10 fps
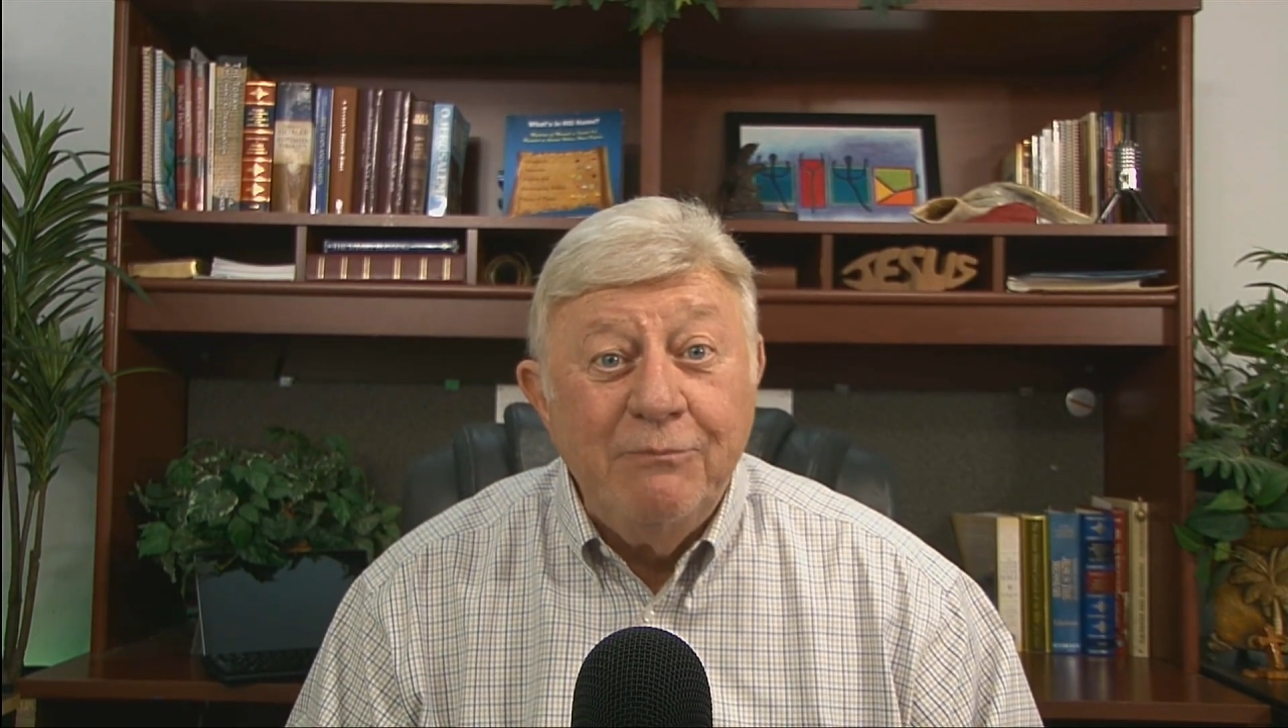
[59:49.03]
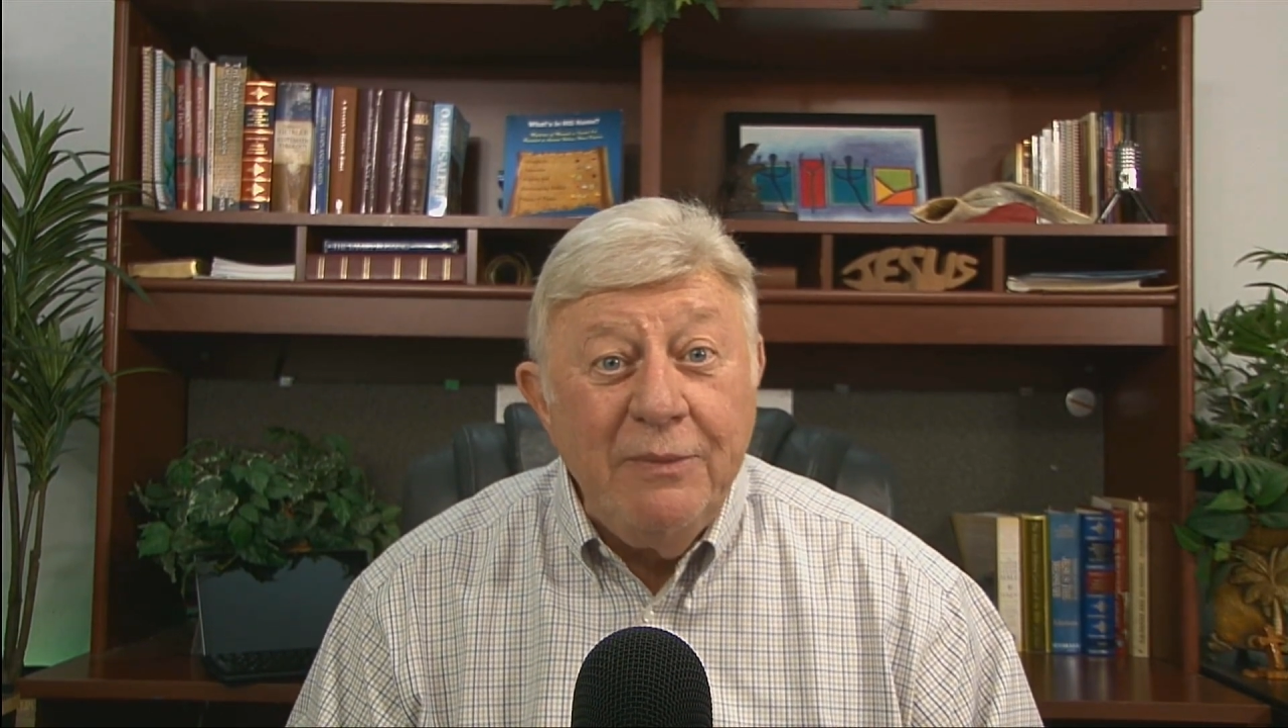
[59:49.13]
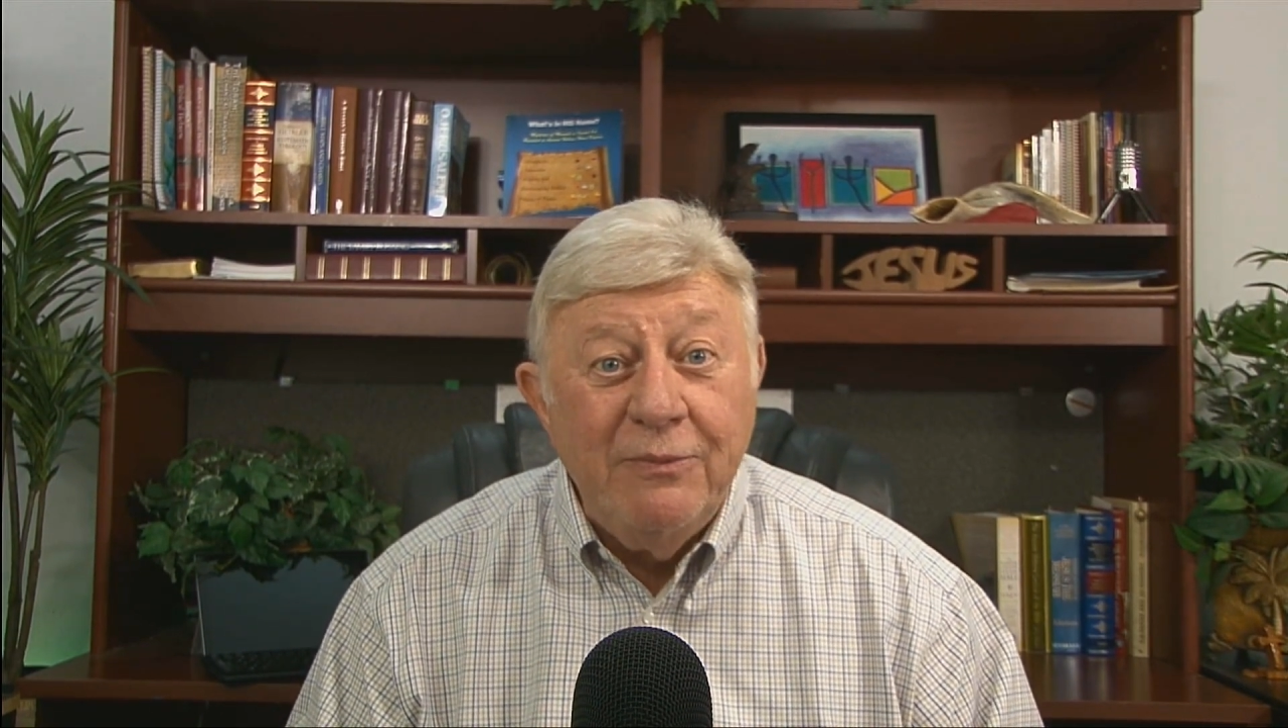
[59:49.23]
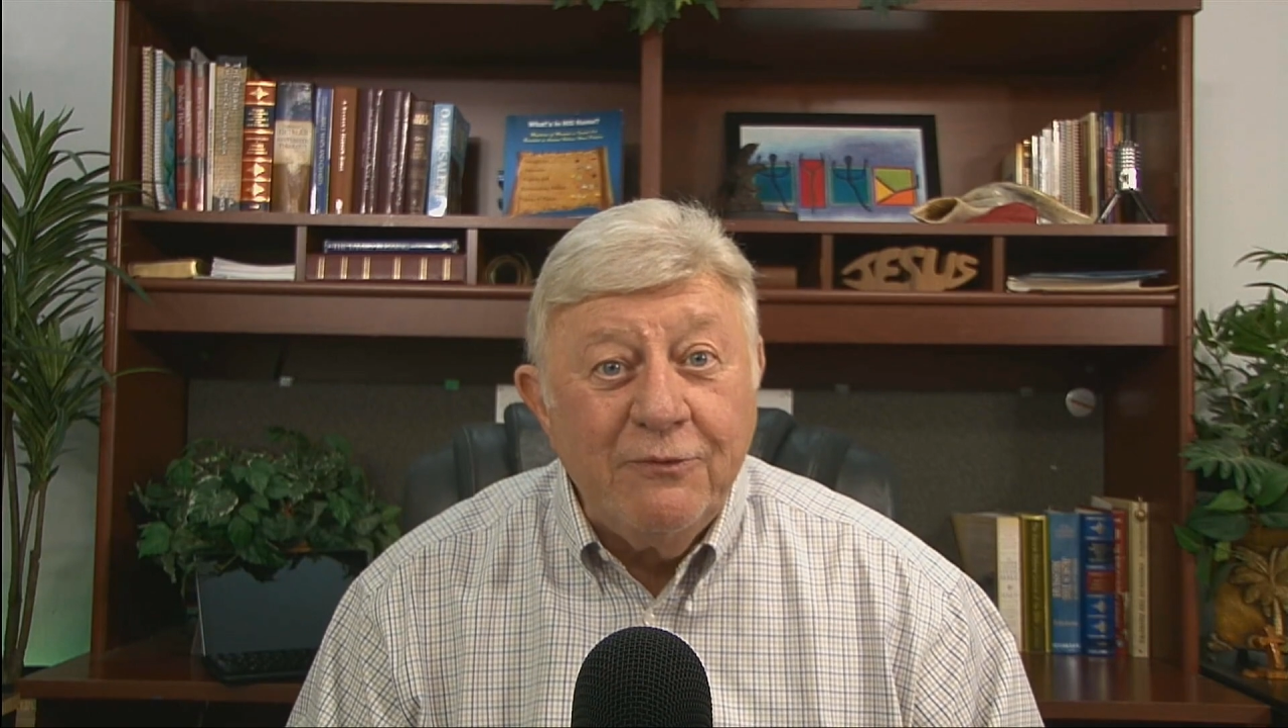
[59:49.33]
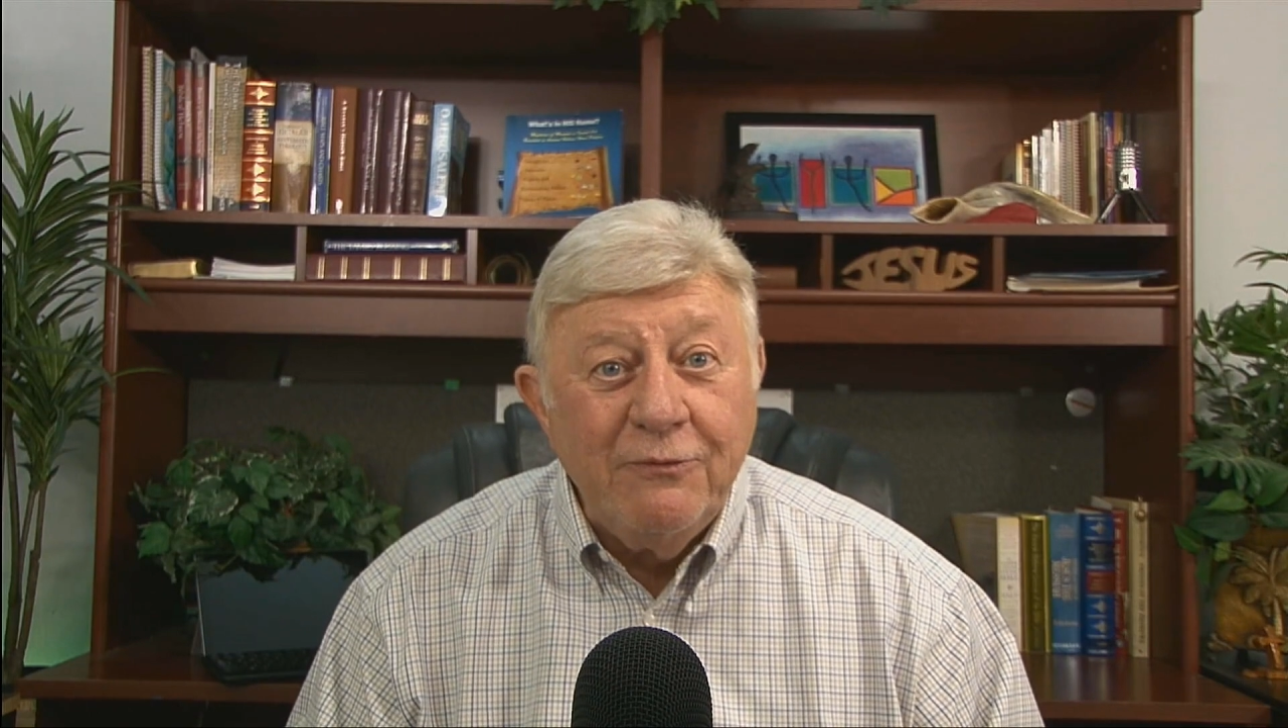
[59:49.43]

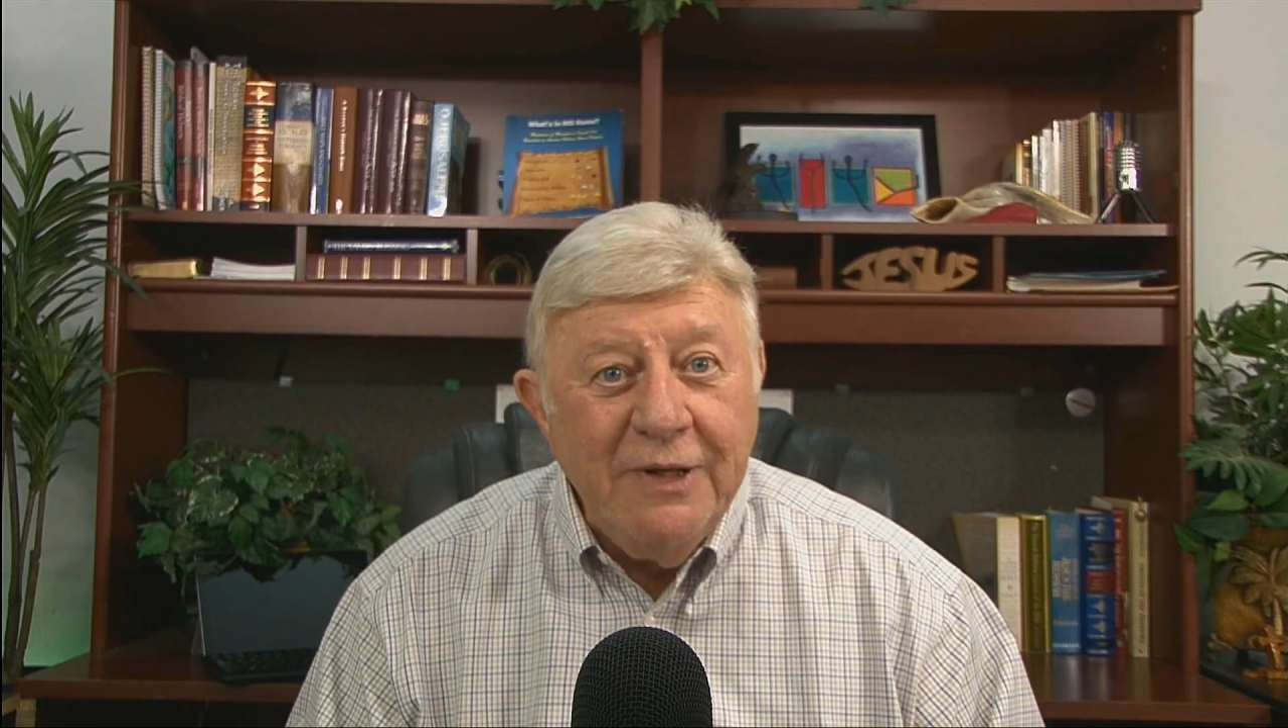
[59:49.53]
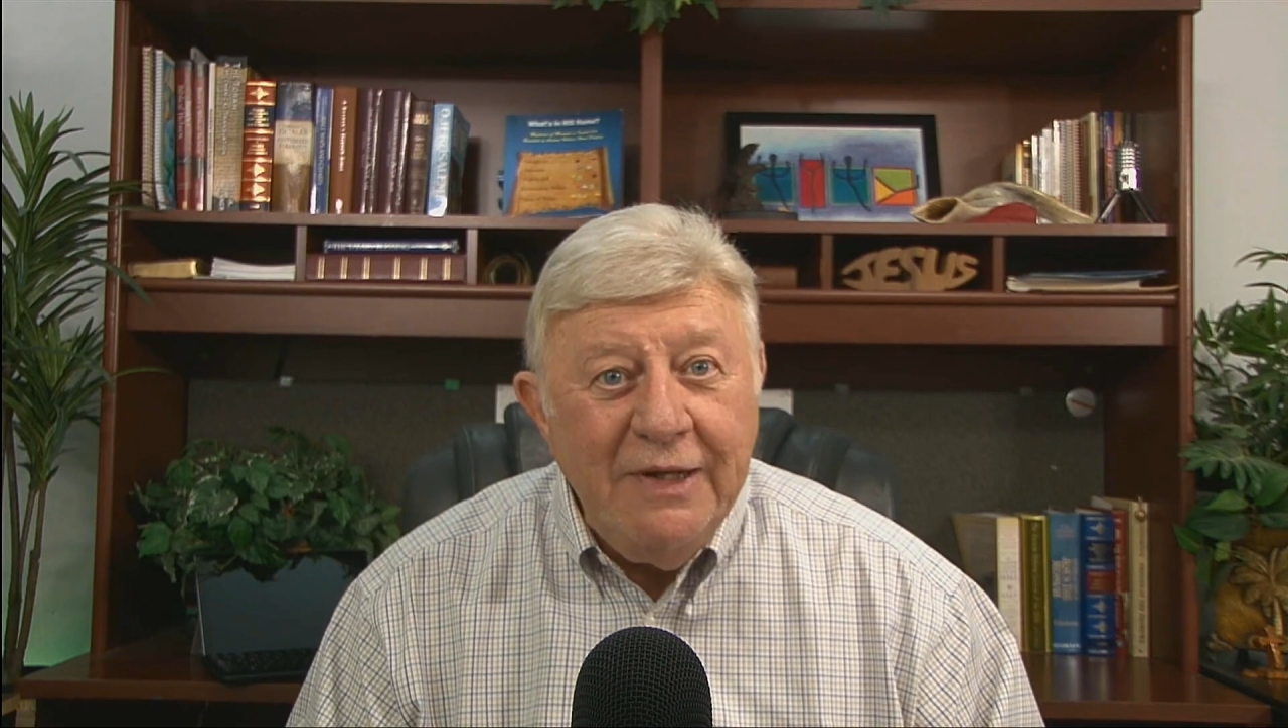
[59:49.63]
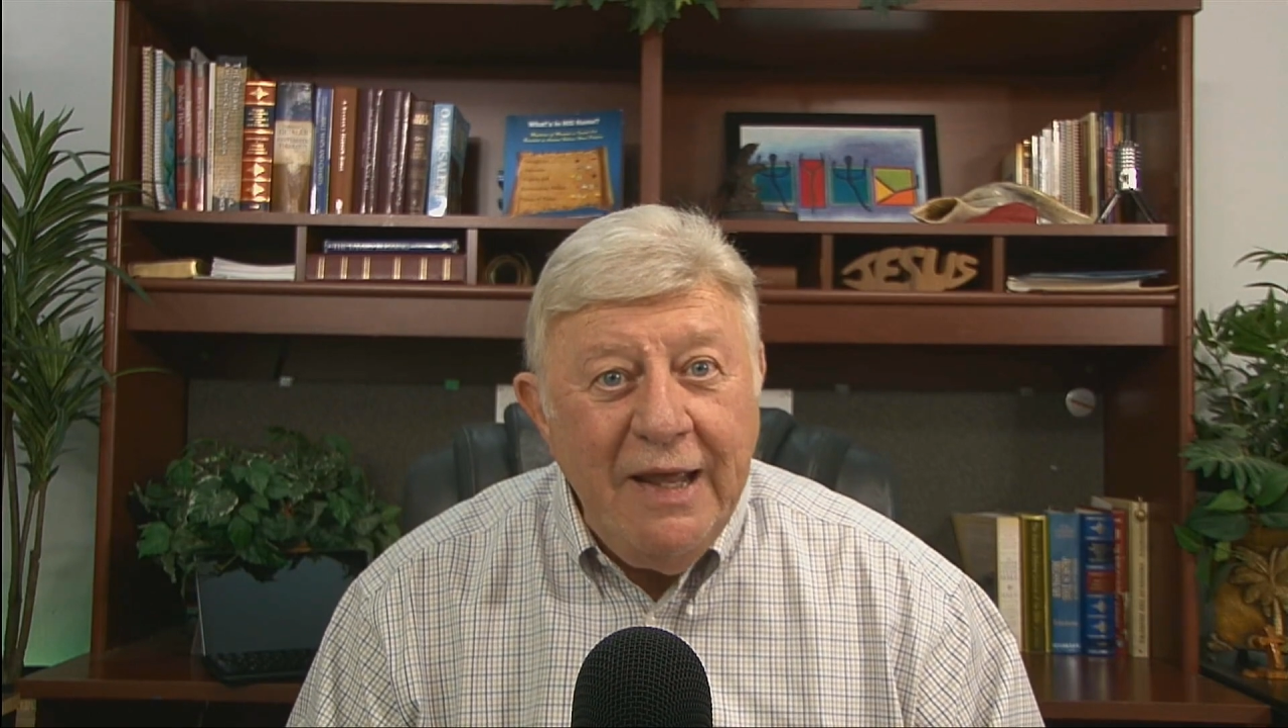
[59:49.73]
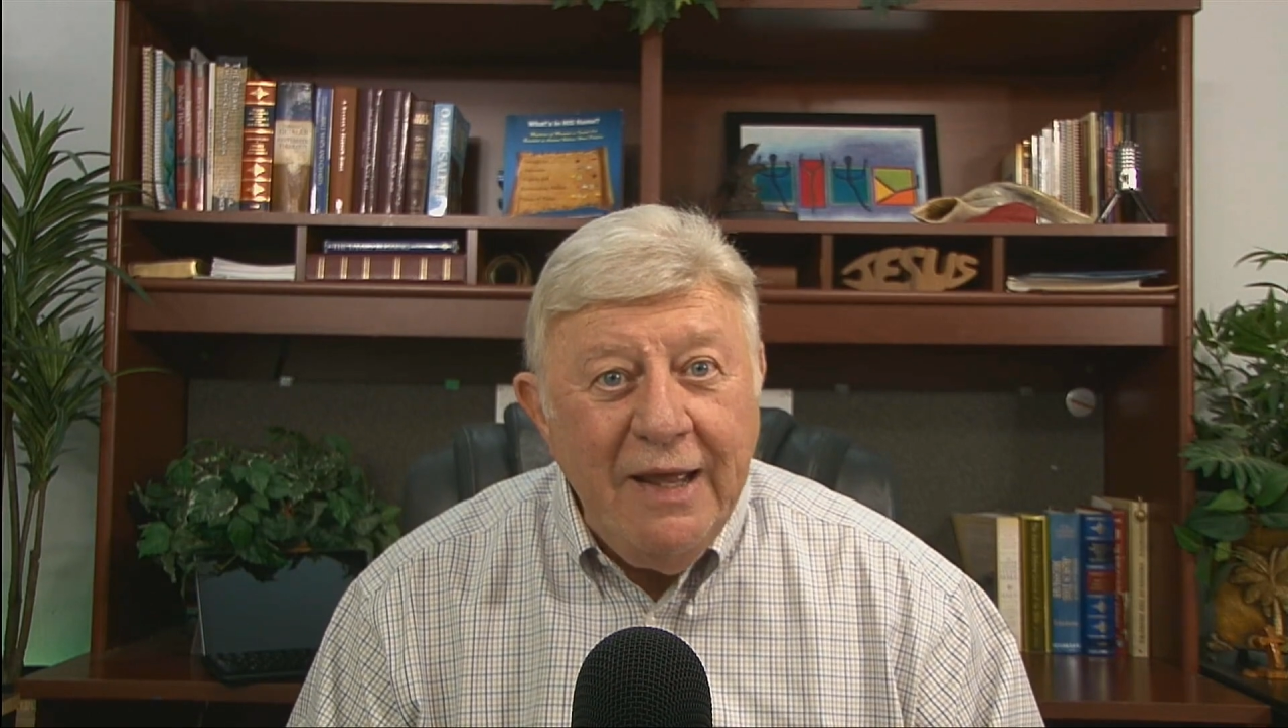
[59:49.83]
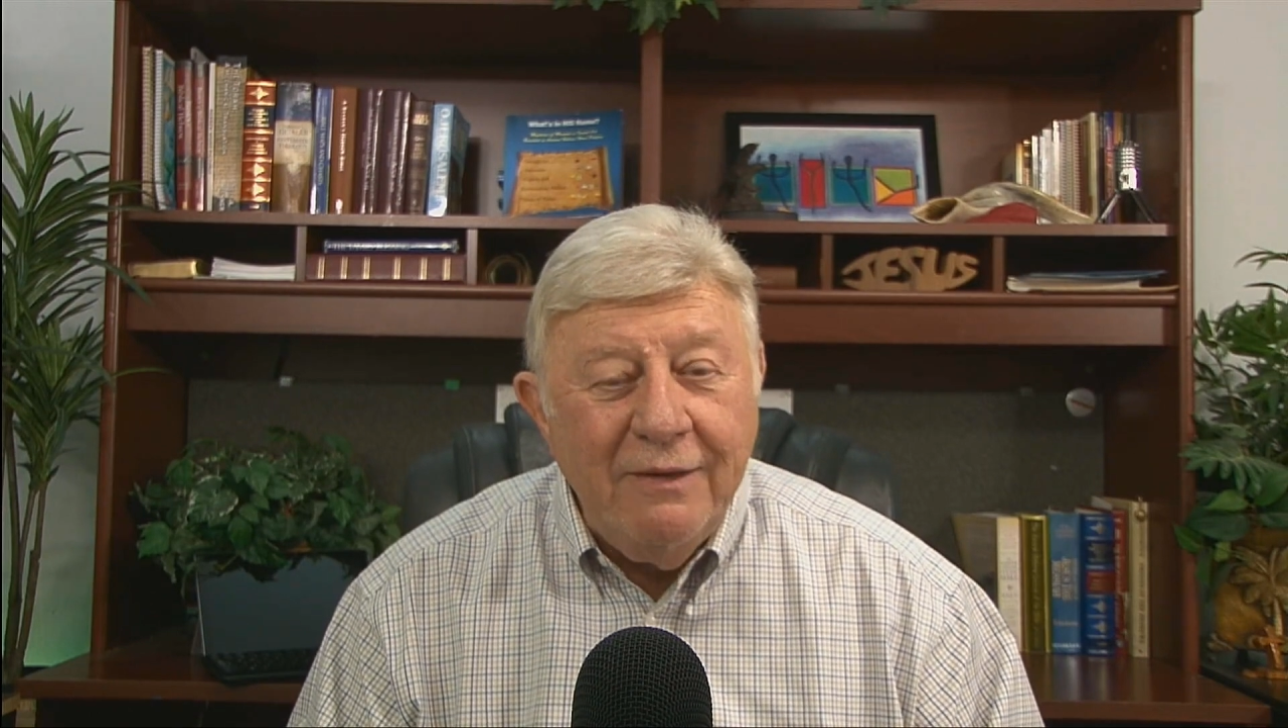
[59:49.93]
people from the
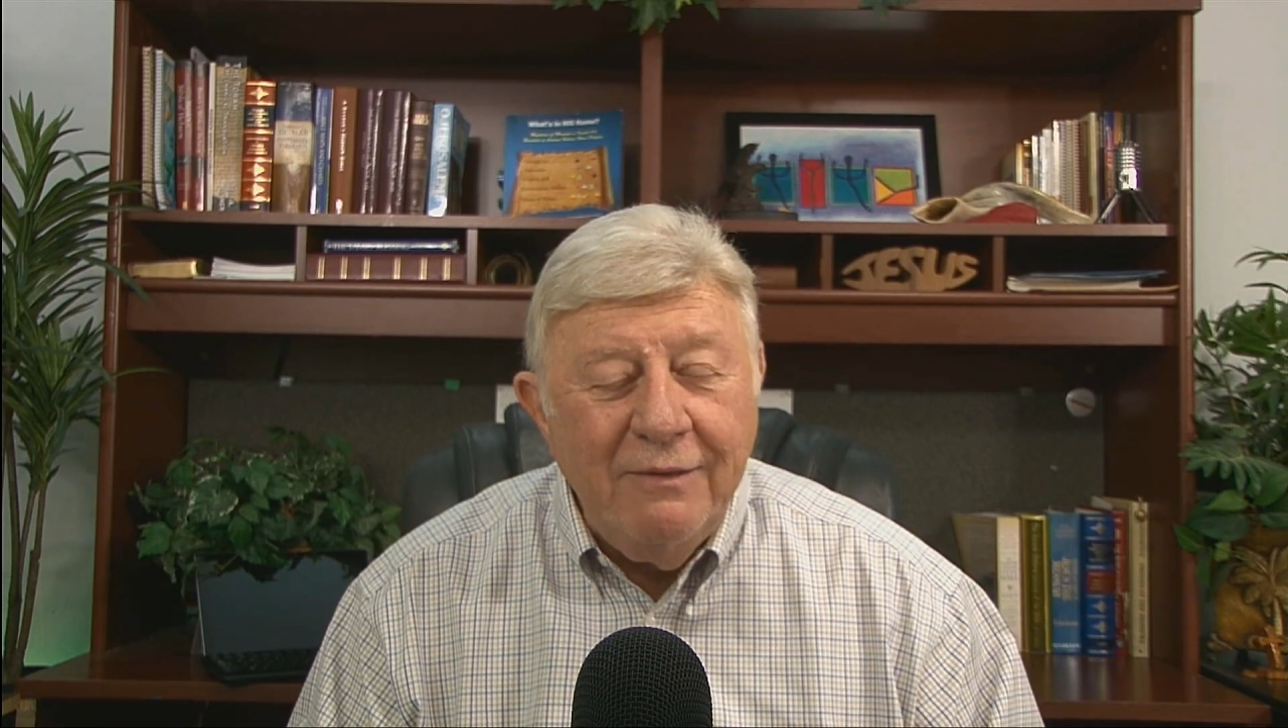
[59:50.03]
dead.